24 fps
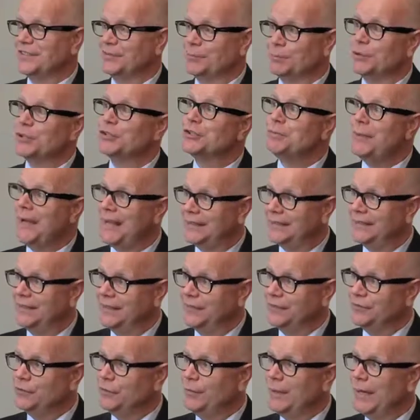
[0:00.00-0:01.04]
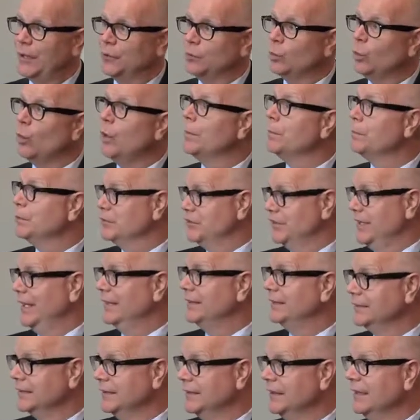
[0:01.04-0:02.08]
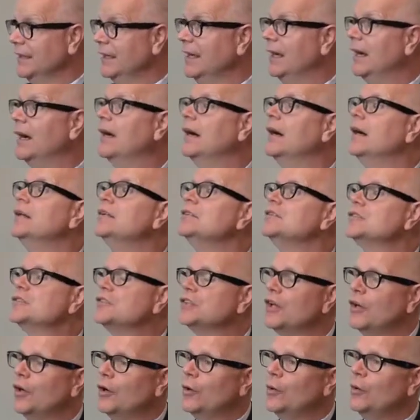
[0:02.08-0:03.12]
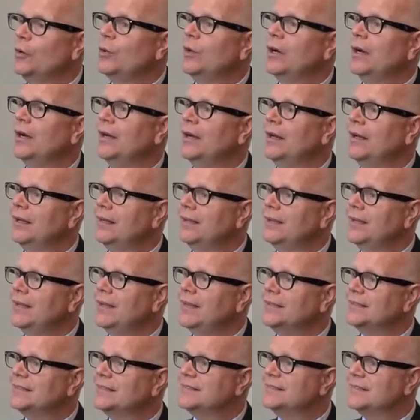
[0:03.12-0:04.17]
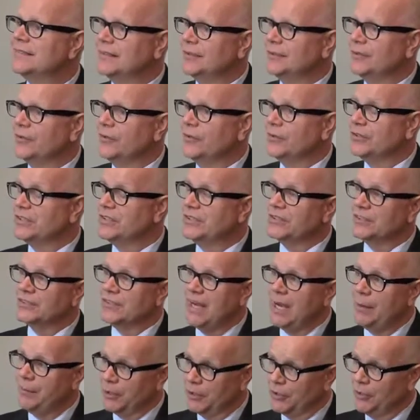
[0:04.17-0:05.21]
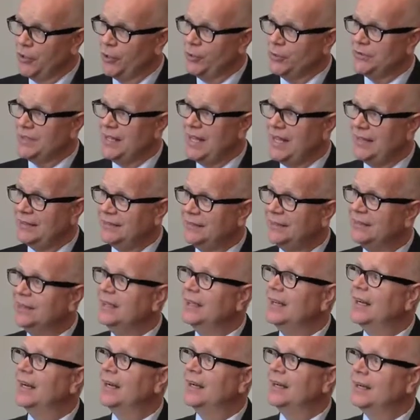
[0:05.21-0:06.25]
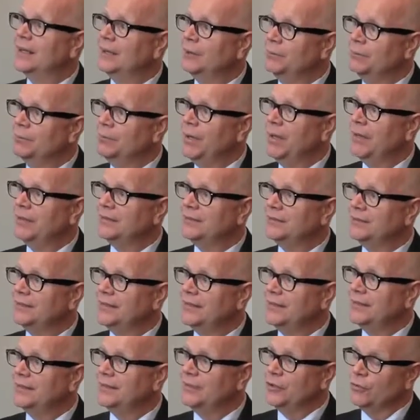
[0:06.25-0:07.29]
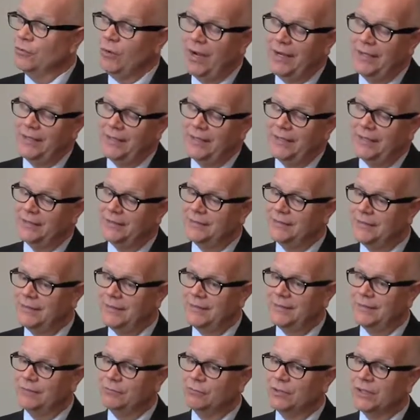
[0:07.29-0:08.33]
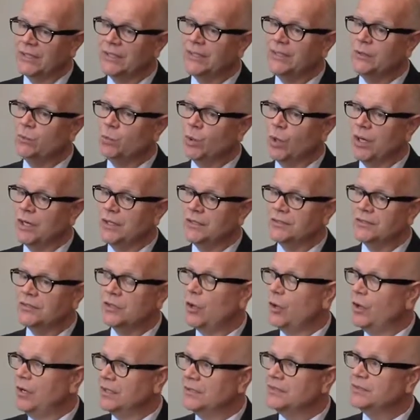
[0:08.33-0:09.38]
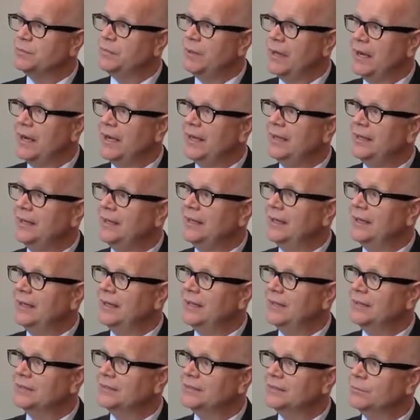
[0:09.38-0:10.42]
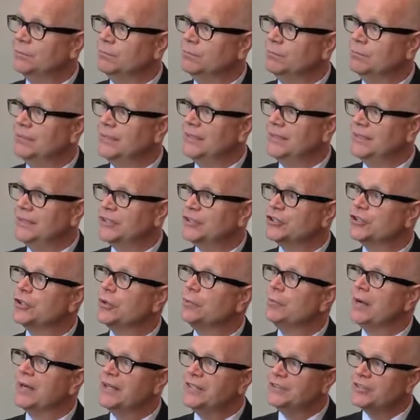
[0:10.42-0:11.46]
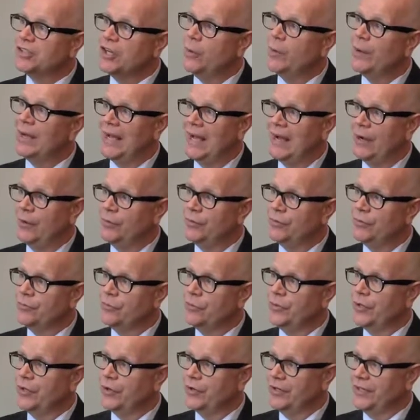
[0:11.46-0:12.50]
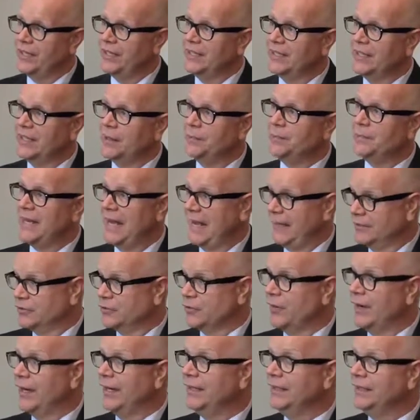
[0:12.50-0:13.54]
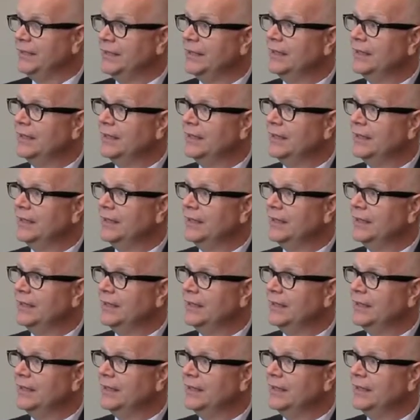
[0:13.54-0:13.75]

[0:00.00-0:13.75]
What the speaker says: of perspective, about 1%. So there's still time to close that. But you're right, it really was caused by some additional monies going out through the Earned Income Tax Credit